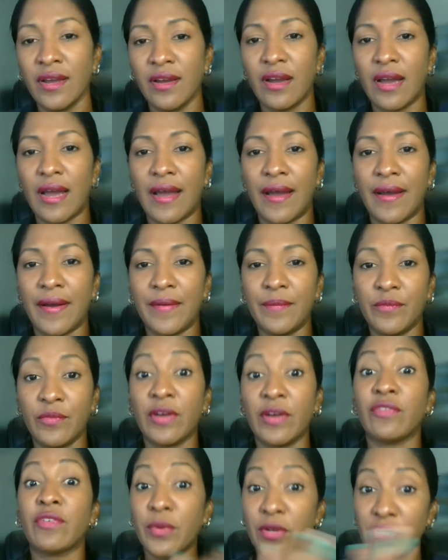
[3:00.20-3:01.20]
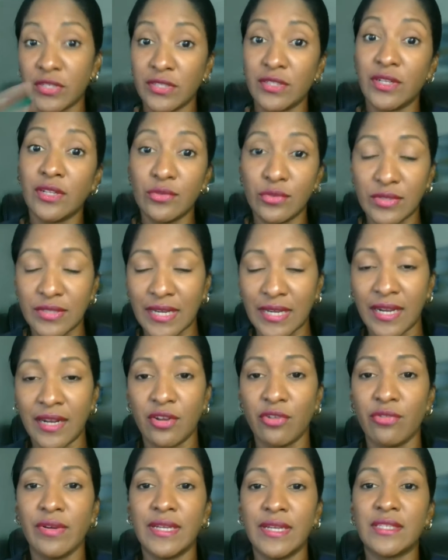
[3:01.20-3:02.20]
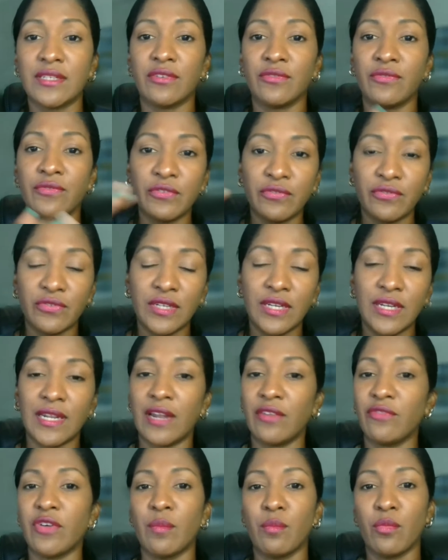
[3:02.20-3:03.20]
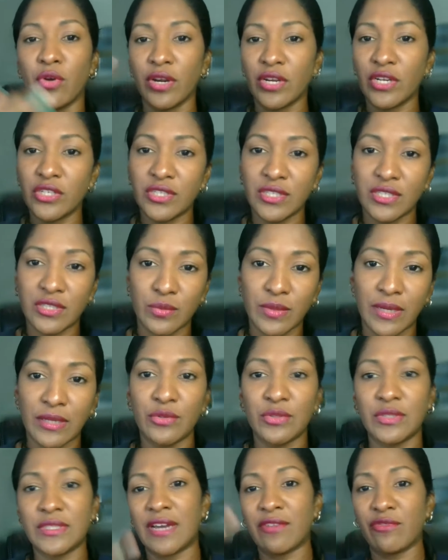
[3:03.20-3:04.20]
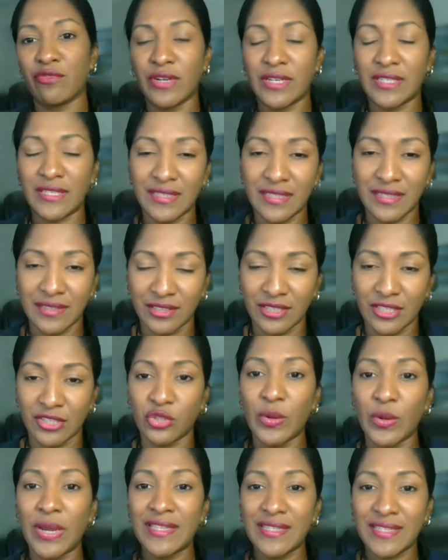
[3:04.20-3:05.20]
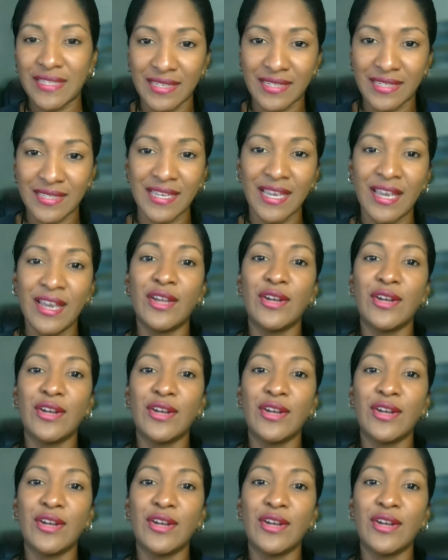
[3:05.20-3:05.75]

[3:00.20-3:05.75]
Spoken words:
for personal loans are in the rates of 15, and for mortgages, we used to have rates in the 20s.